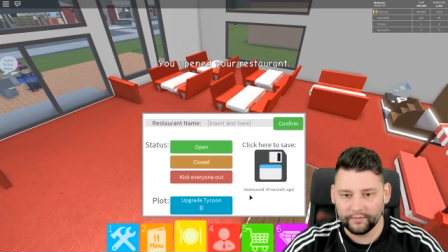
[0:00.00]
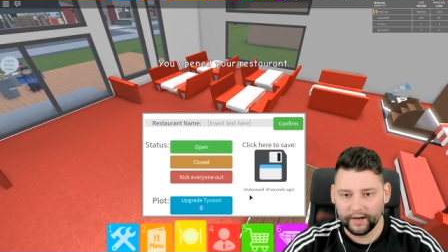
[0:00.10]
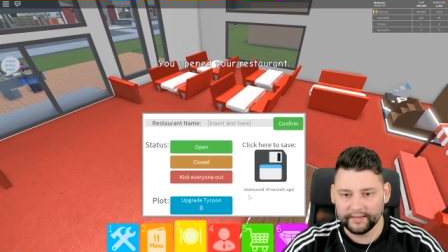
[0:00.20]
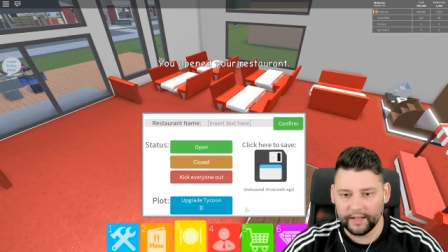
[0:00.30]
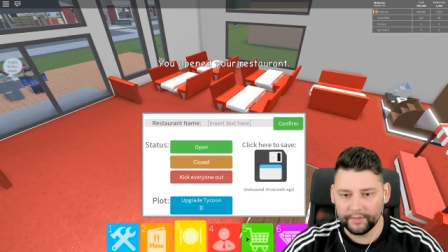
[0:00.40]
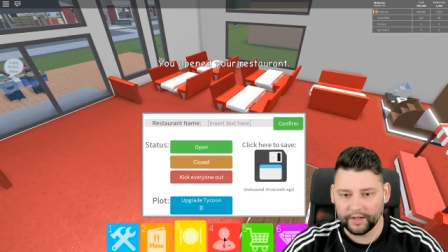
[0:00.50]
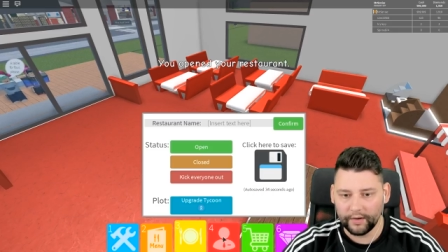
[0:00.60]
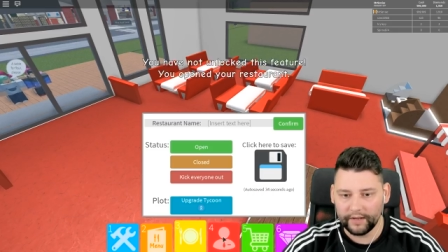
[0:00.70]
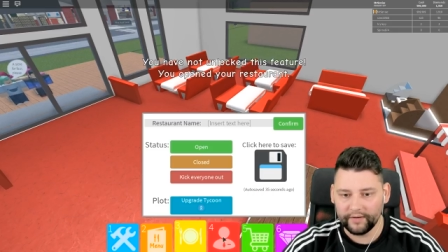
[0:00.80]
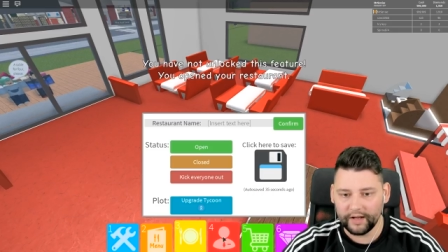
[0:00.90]
Right. There we
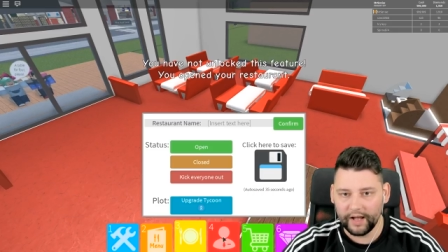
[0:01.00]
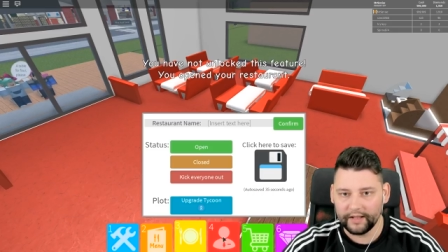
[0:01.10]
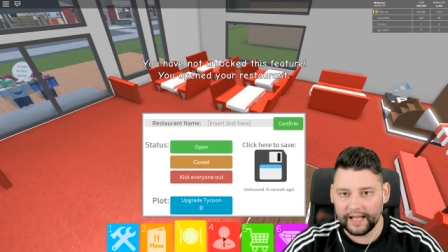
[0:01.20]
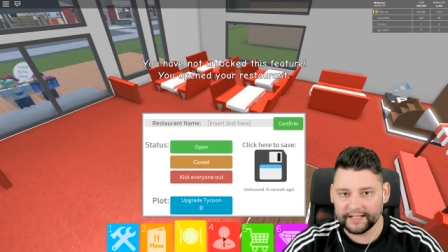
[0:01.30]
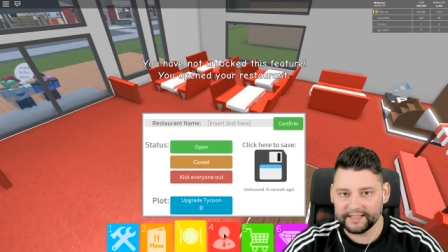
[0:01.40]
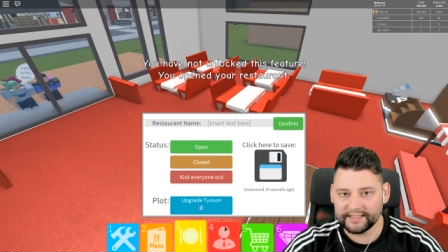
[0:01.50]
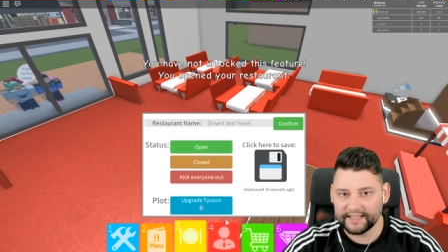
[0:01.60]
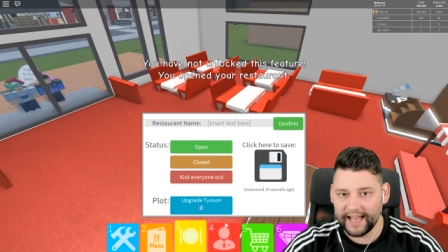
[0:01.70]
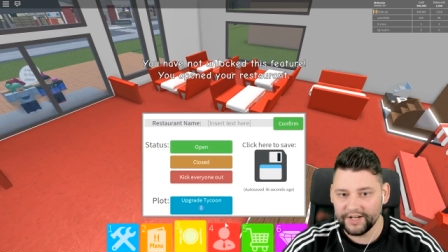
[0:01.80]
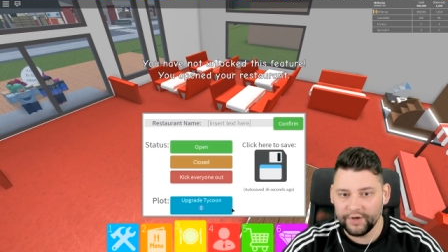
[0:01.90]
go. Have I got access
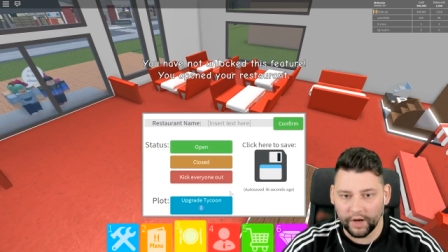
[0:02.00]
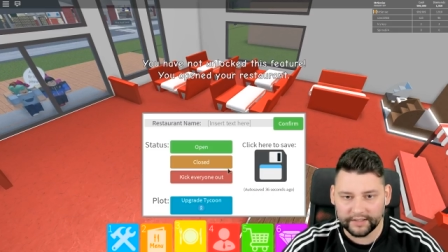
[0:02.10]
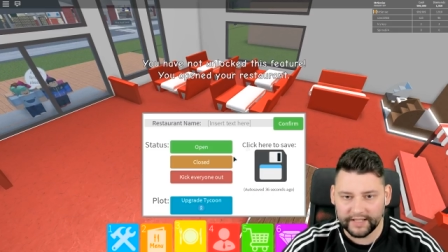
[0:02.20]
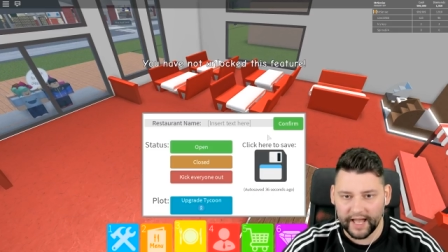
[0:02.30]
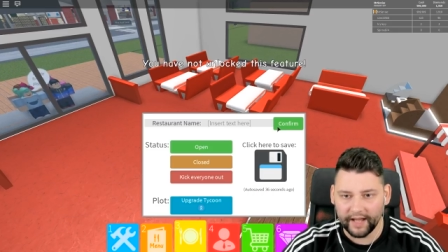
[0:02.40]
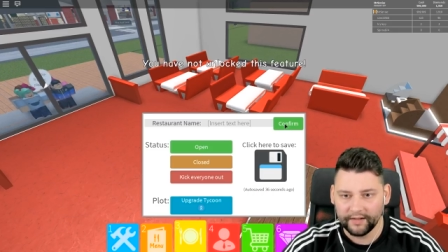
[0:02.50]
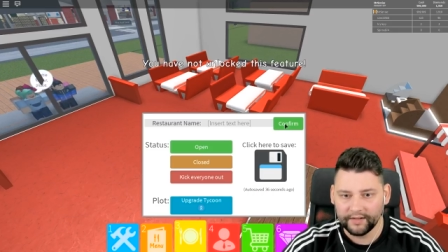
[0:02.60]
to that? Not yet.